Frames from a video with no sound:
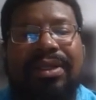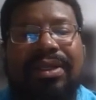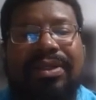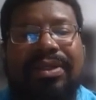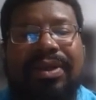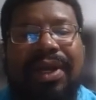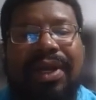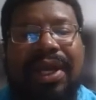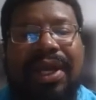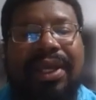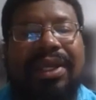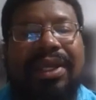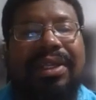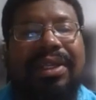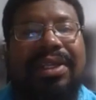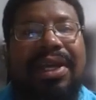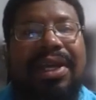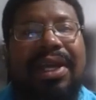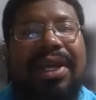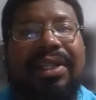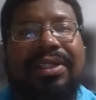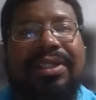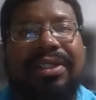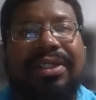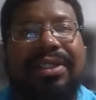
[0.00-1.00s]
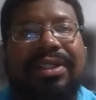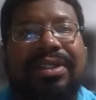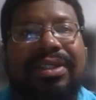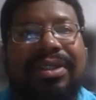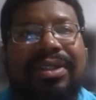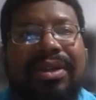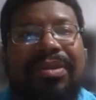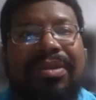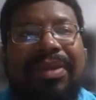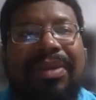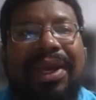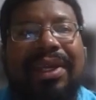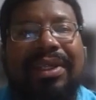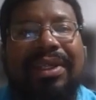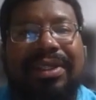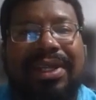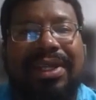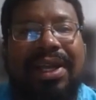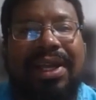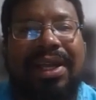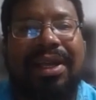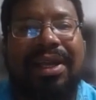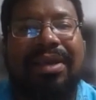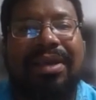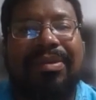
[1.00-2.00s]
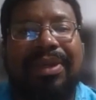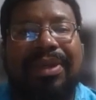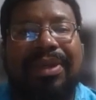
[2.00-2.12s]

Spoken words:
So I cannot just go back in time